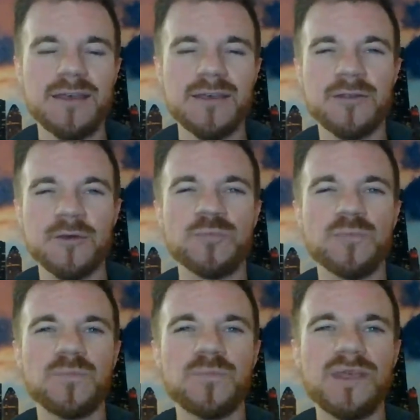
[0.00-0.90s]
So
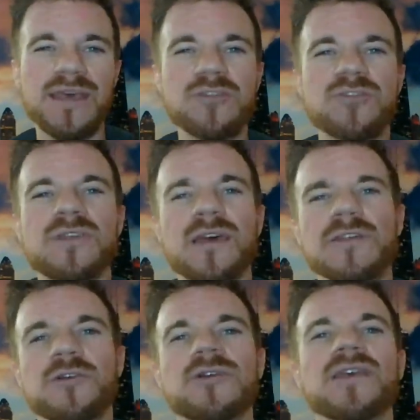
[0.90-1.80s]
agents out
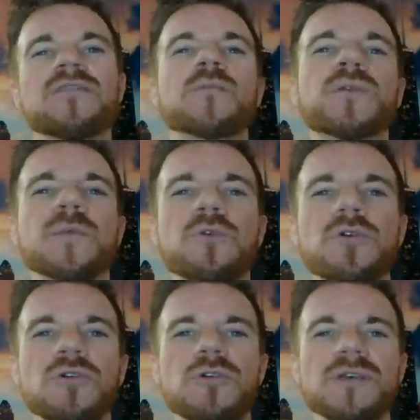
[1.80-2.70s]
there are giving
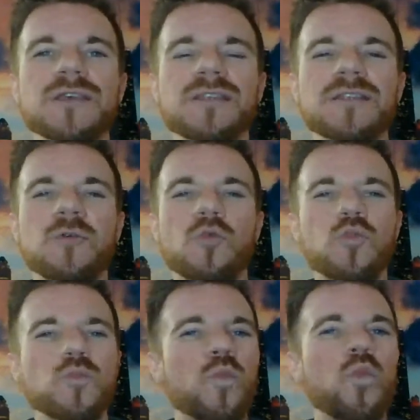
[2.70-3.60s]
people
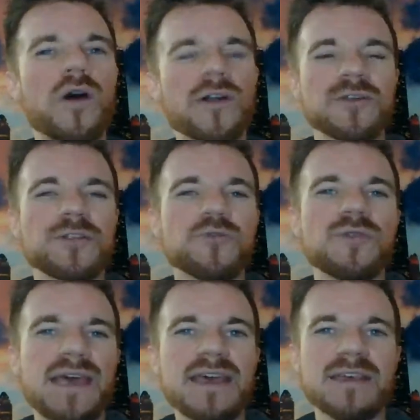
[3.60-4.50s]
1 or 2
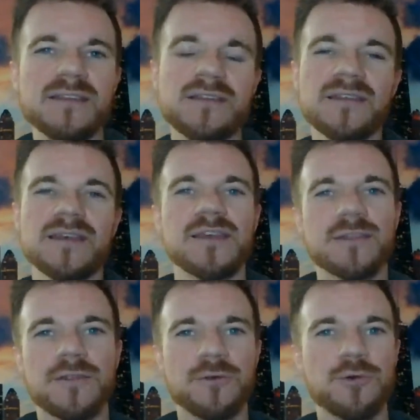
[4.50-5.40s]
days
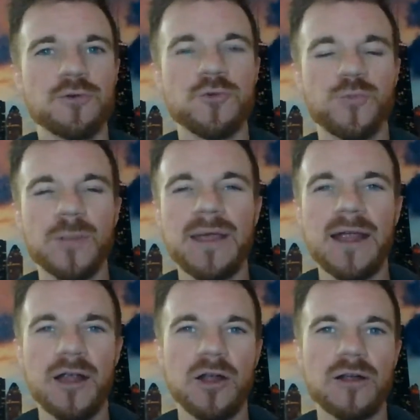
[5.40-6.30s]
to
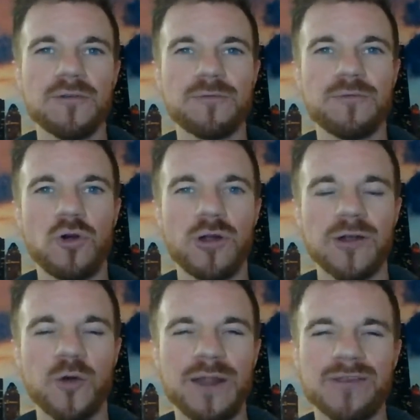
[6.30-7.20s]
prepare for an
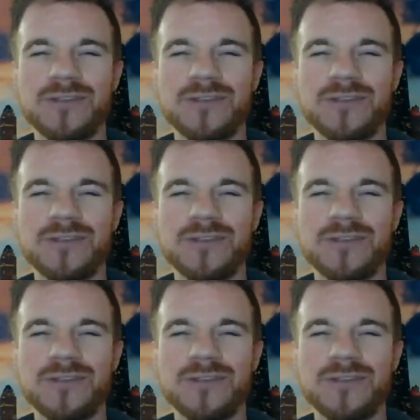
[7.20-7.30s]
open house.